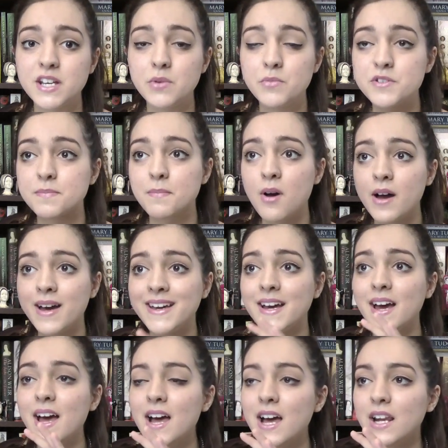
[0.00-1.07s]
It was my
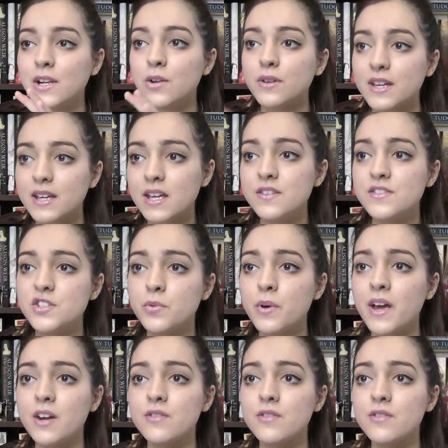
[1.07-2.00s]
looking into it